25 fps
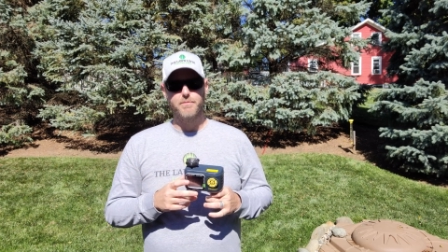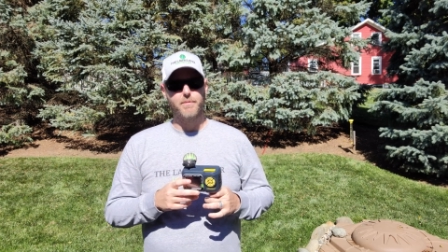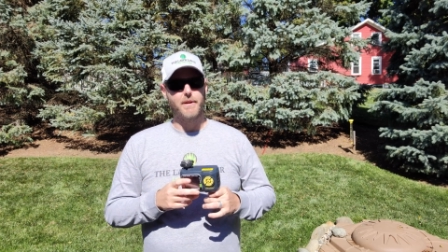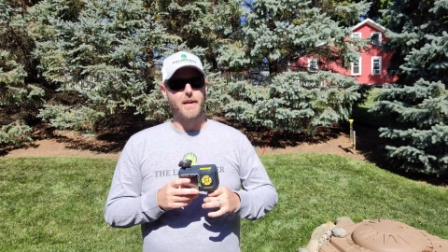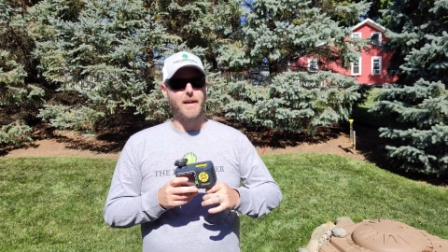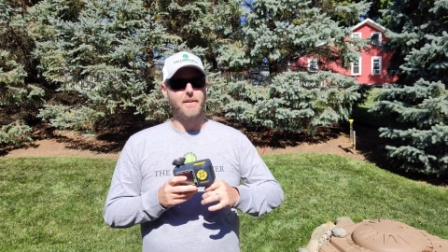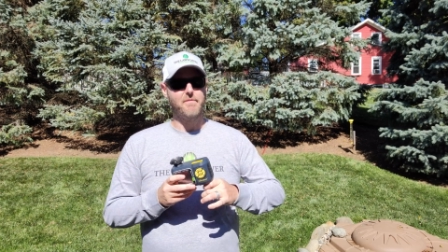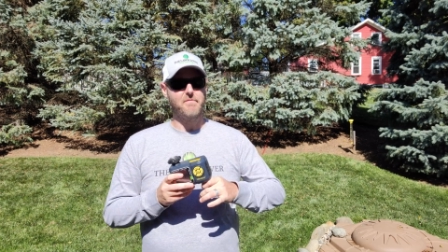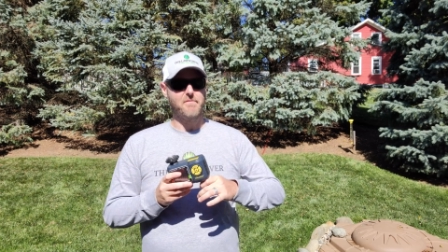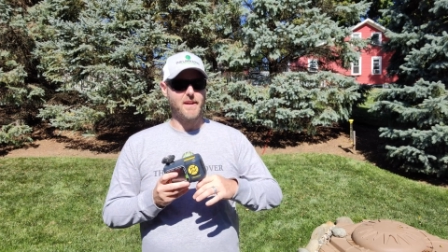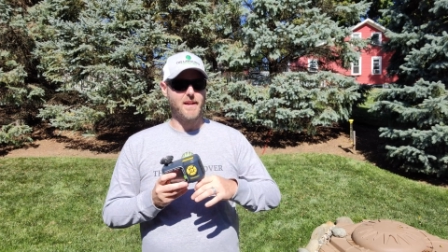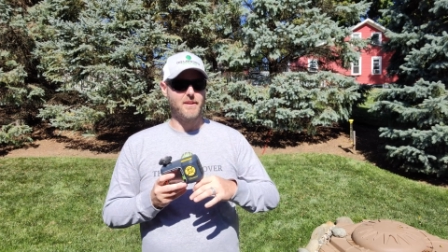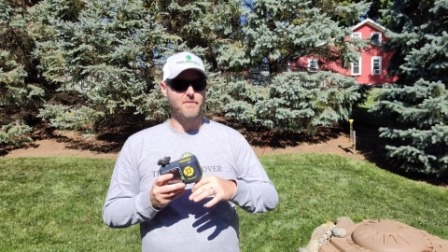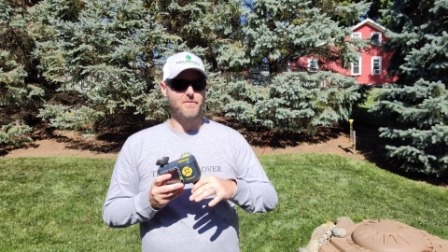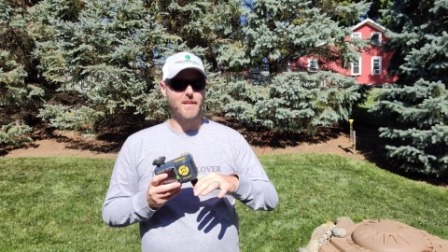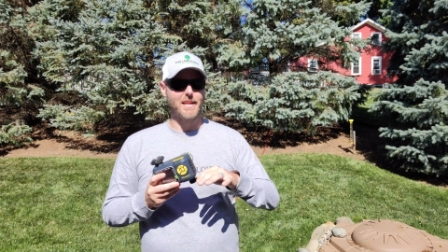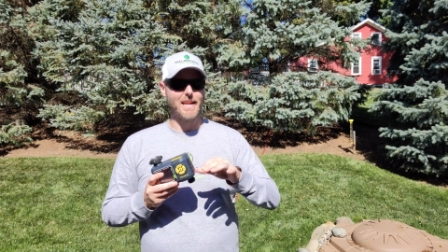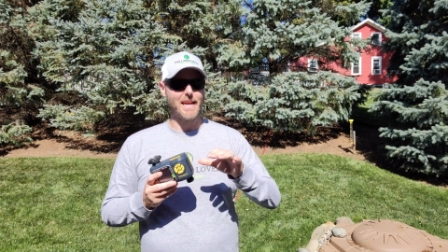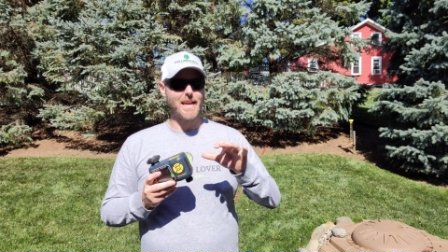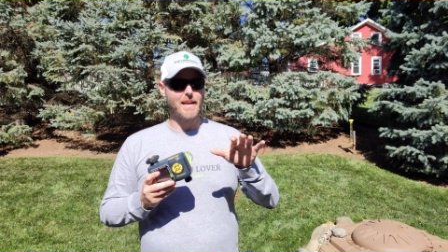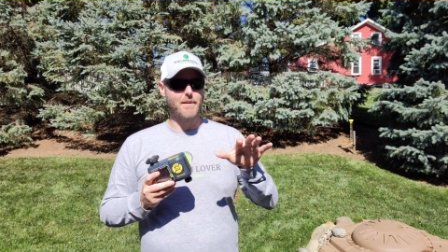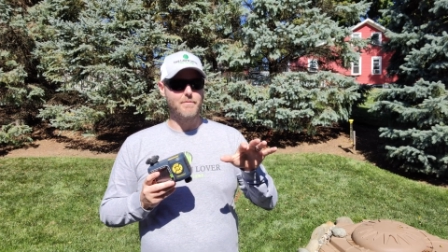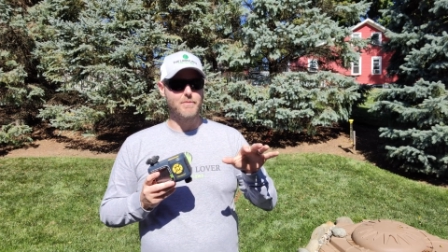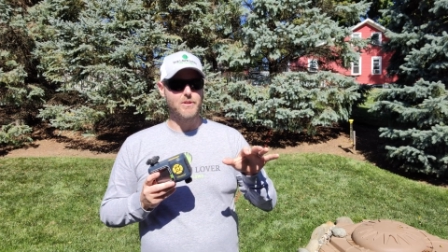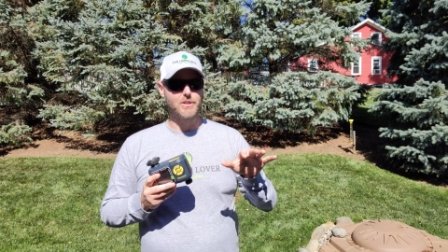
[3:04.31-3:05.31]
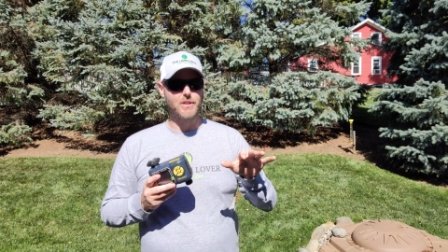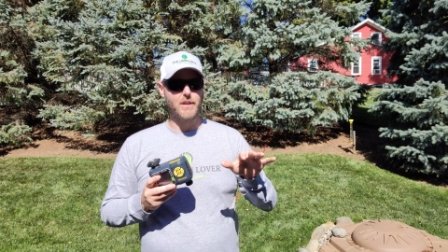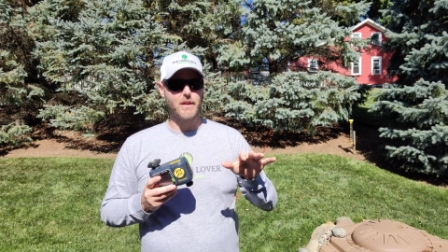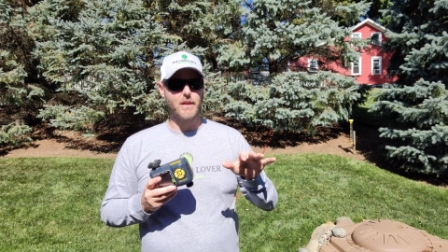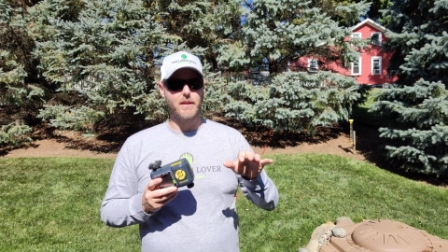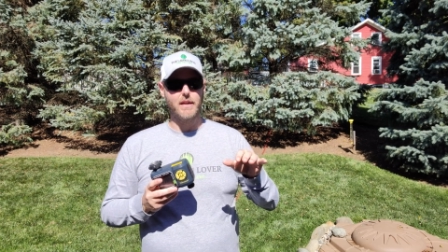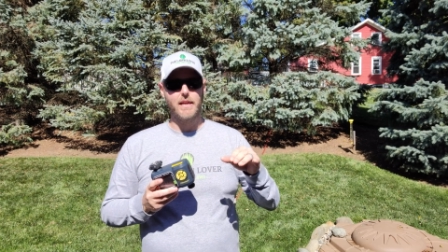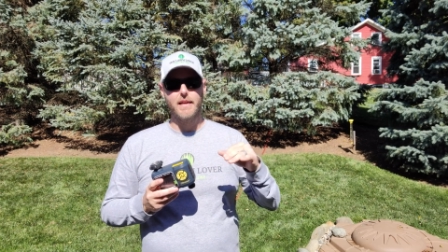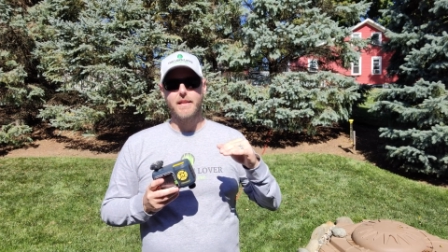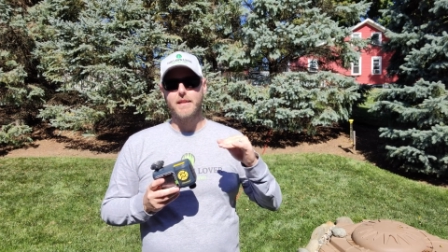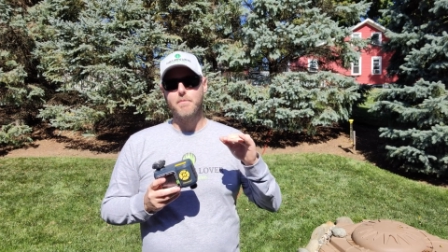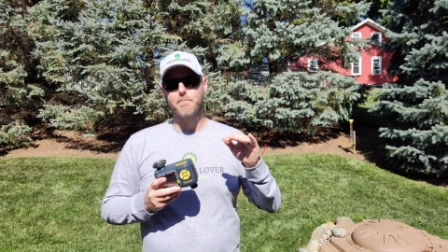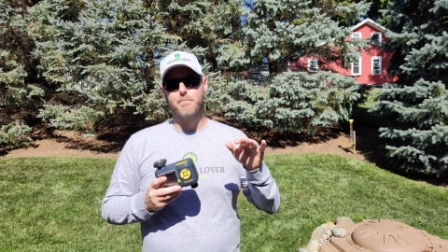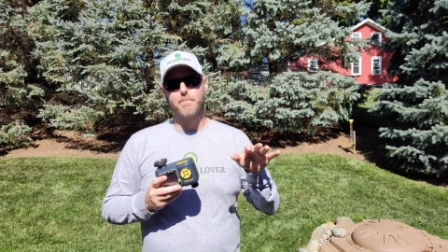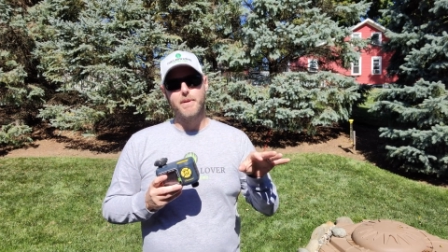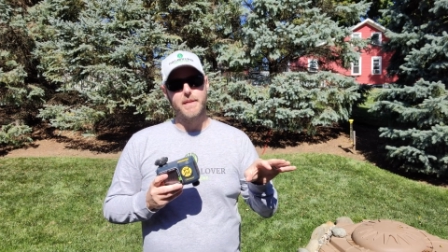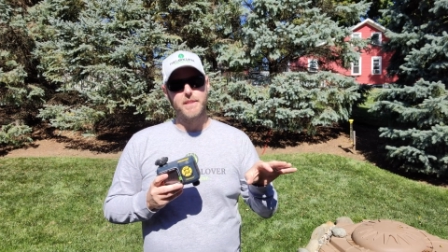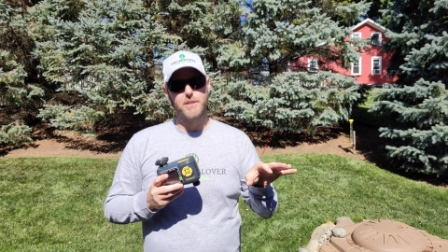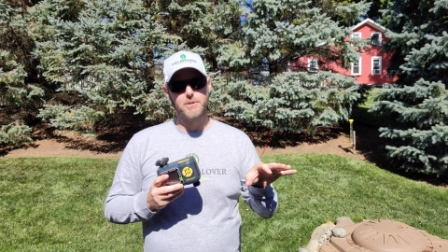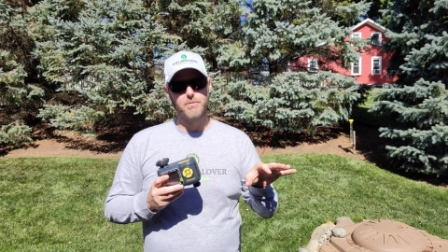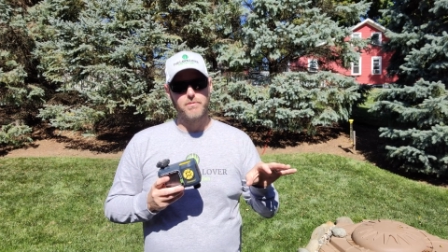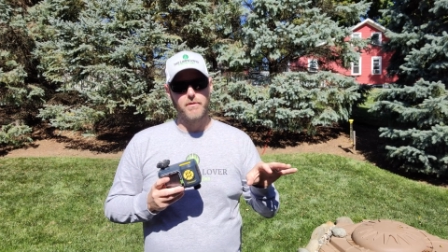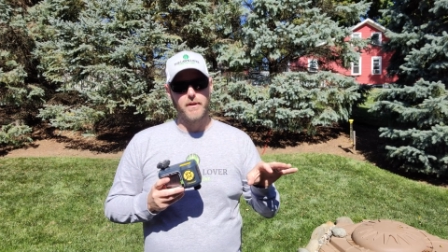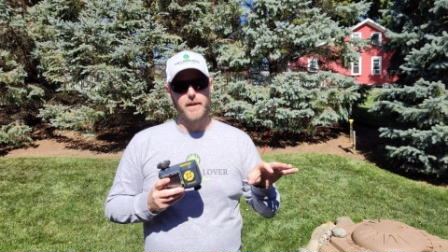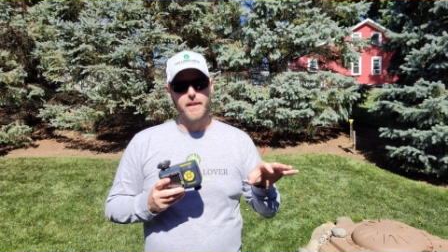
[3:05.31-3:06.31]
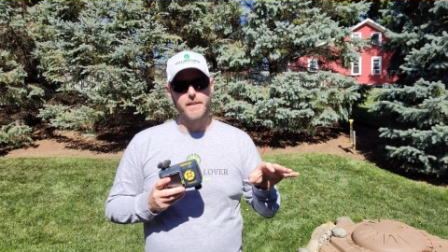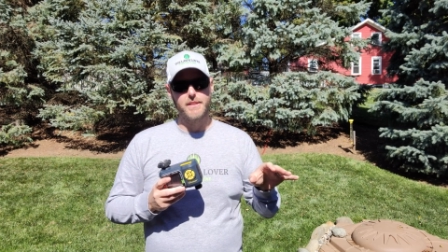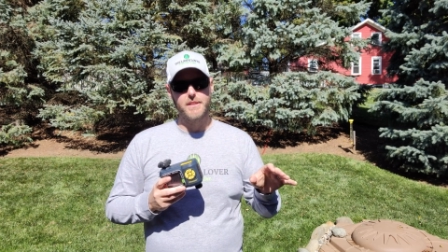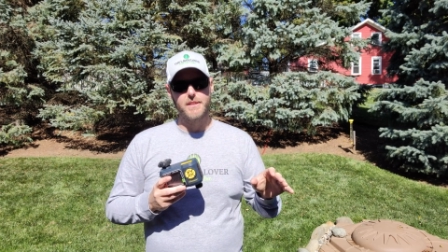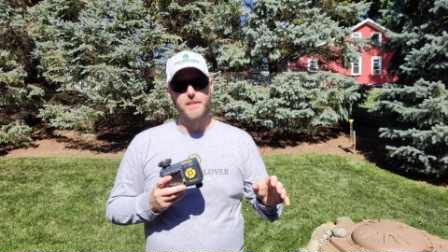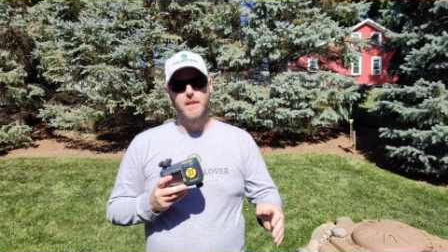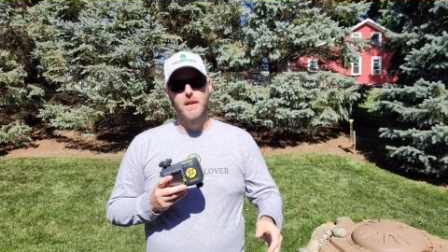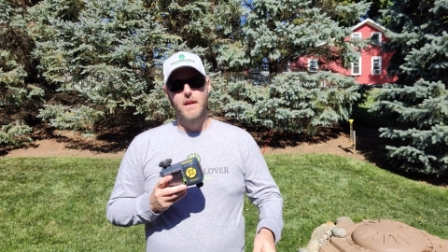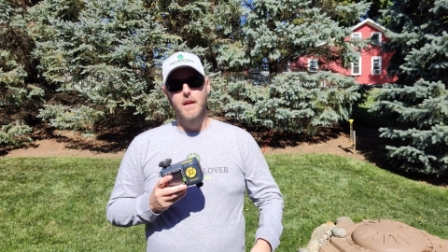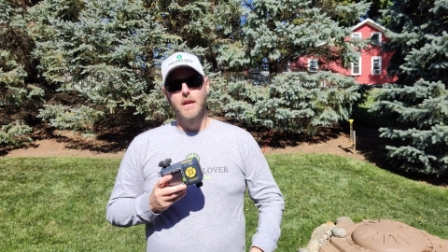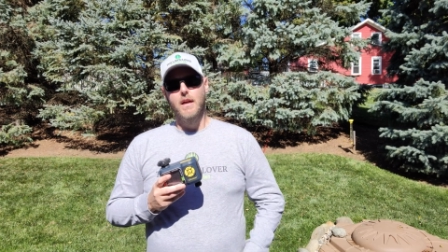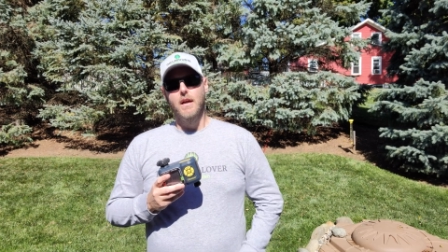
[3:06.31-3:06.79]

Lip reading: but I found that Amazon had the best price